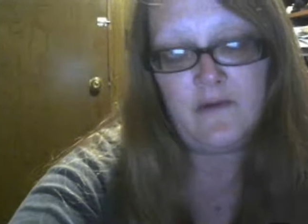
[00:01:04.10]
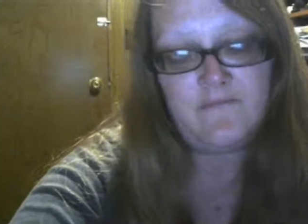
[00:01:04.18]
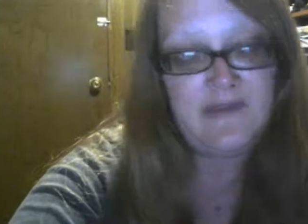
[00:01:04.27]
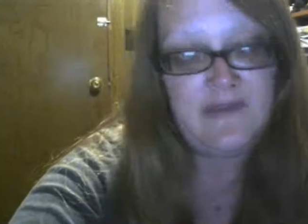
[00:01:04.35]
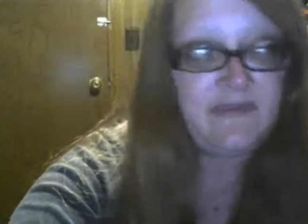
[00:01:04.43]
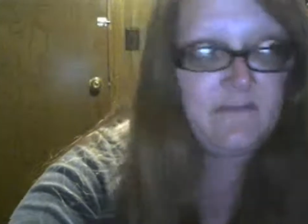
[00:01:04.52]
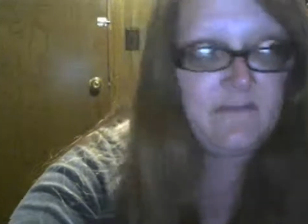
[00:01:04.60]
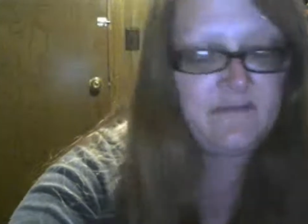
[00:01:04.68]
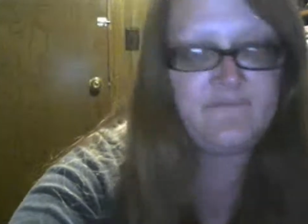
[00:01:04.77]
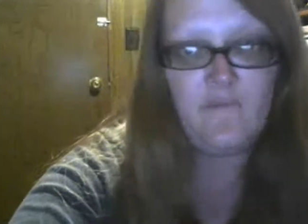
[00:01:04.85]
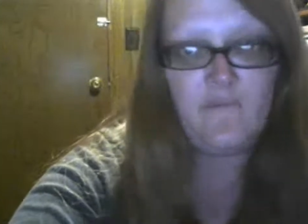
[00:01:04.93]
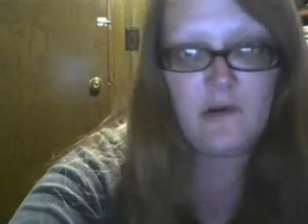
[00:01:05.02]
I've made them
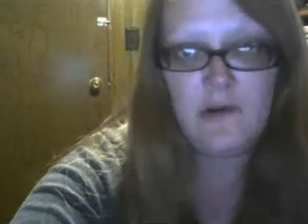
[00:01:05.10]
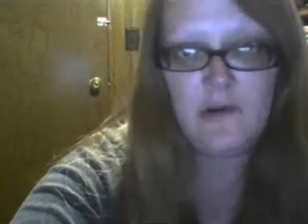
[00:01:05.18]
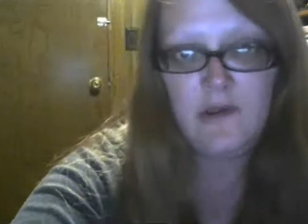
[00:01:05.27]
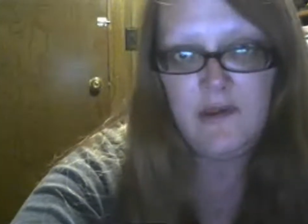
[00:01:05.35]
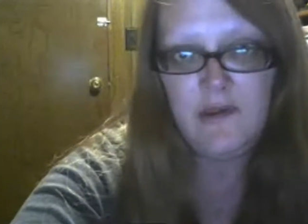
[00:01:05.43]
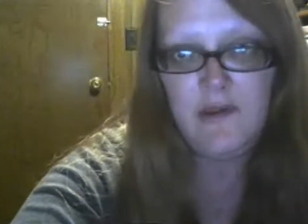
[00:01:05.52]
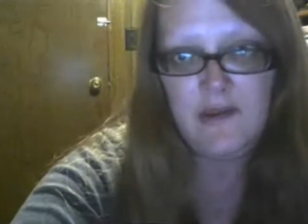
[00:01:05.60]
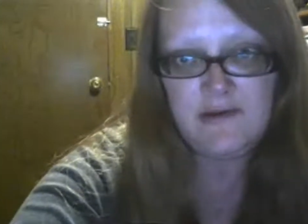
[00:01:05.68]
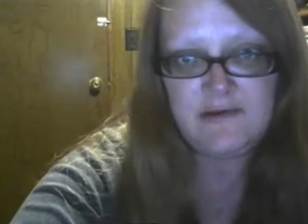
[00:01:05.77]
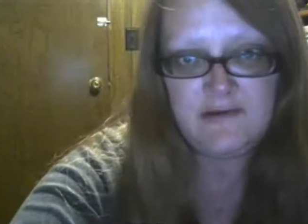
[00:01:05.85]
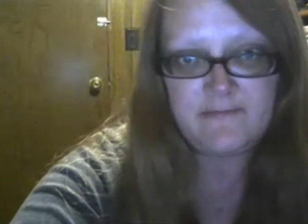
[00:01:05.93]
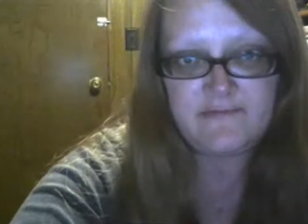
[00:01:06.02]
before.
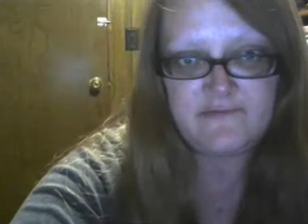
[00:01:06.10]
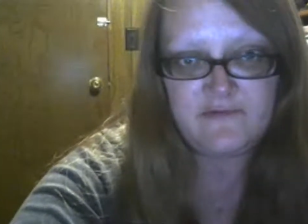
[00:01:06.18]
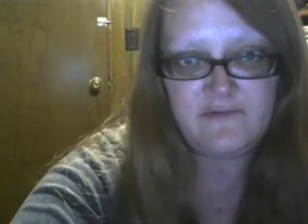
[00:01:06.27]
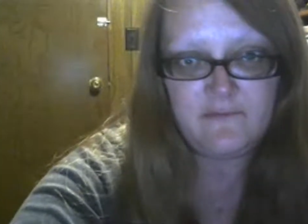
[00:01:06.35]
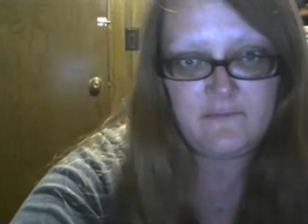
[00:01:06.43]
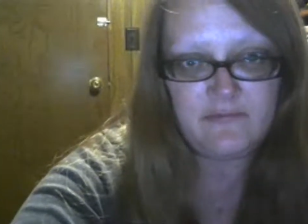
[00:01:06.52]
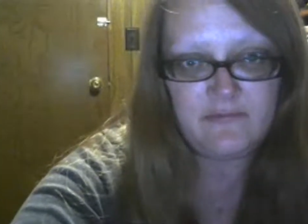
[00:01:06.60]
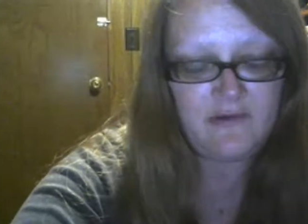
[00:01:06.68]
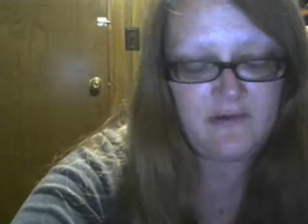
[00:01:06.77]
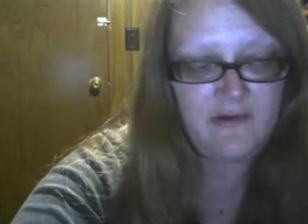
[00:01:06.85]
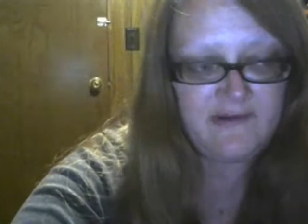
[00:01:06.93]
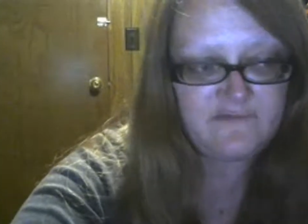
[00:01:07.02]
And number two,
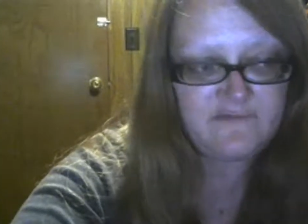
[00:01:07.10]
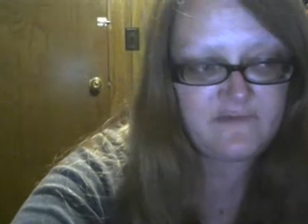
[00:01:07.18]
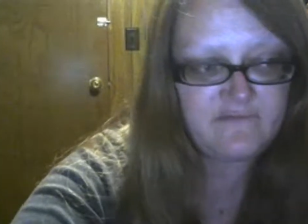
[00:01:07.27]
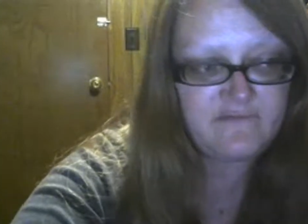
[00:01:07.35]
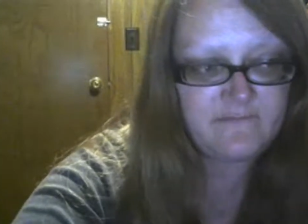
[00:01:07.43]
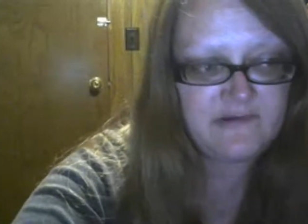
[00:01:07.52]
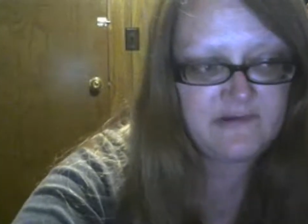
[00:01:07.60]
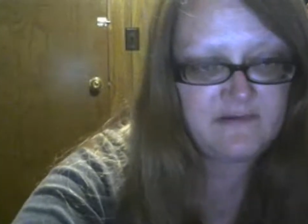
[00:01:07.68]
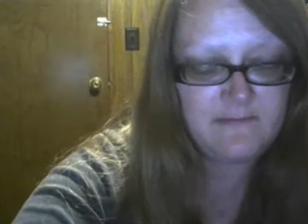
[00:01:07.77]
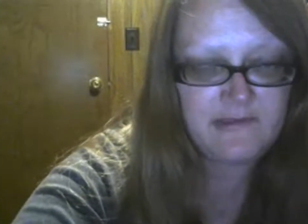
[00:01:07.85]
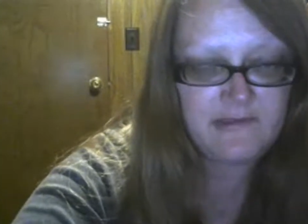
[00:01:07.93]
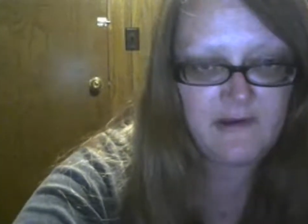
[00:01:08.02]
somebody
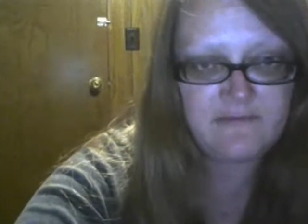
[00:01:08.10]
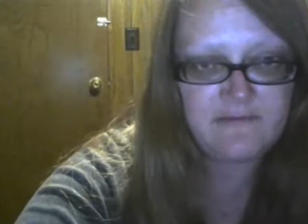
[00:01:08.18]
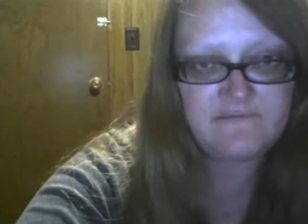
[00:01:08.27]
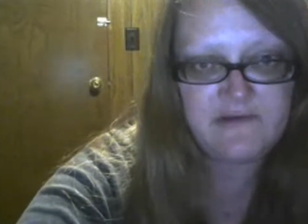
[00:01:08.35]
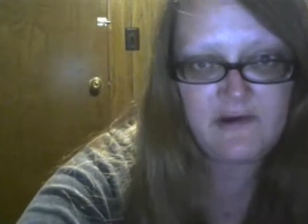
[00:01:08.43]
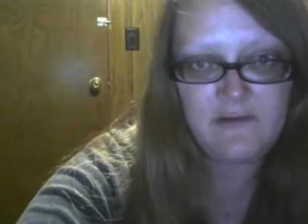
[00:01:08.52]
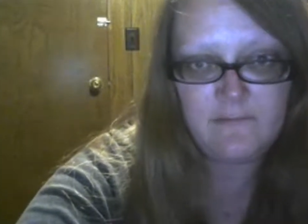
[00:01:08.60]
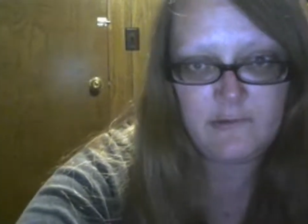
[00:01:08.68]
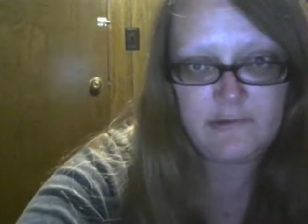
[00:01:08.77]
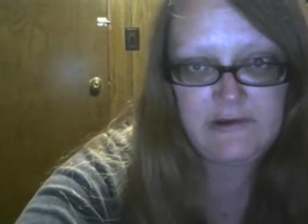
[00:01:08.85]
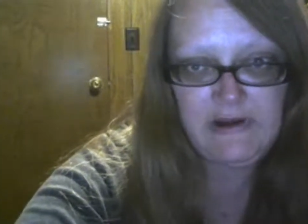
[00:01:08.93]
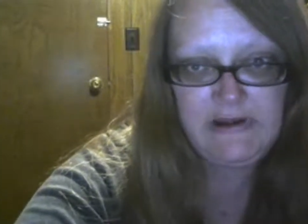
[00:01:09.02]
told me that others need help
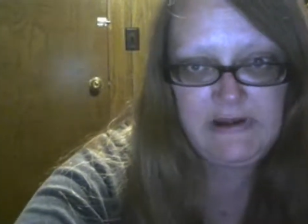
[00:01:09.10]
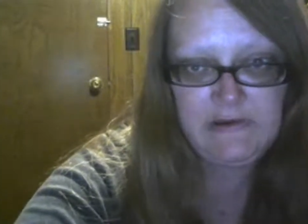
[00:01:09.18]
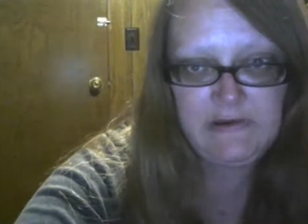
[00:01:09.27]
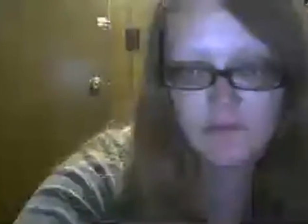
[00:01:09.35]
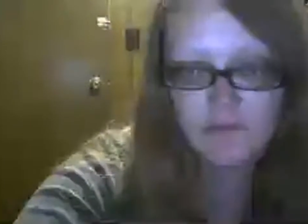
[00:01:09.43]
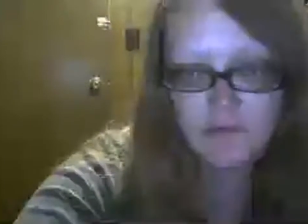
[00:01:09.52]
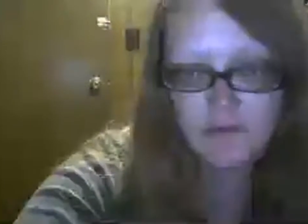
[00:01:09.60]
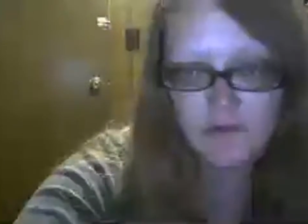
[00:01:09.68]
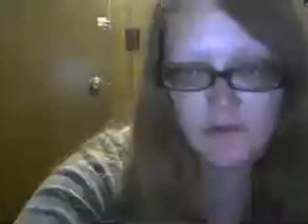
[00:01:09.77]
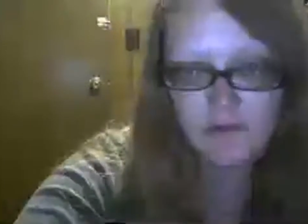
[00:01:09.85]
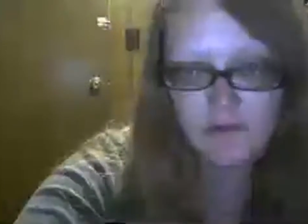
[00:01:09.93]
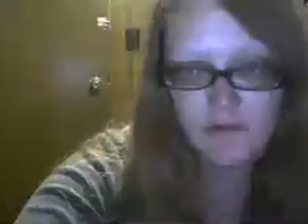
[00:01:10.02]
more than I do.
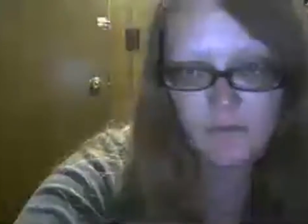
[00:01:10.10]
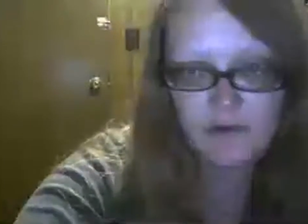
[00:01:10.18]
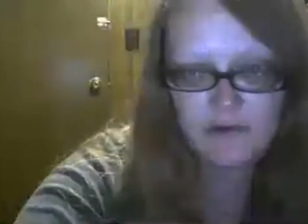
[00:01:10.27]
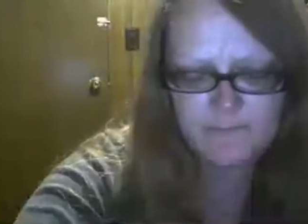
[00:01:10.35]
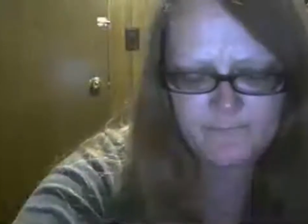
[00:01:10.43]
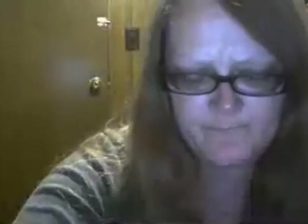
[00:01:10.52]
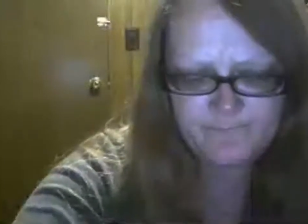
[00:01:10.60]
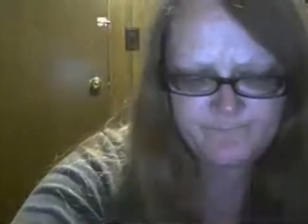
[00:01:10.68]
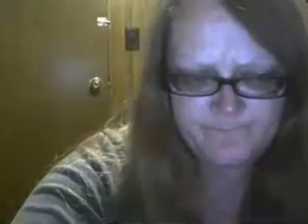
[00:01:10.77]
Well,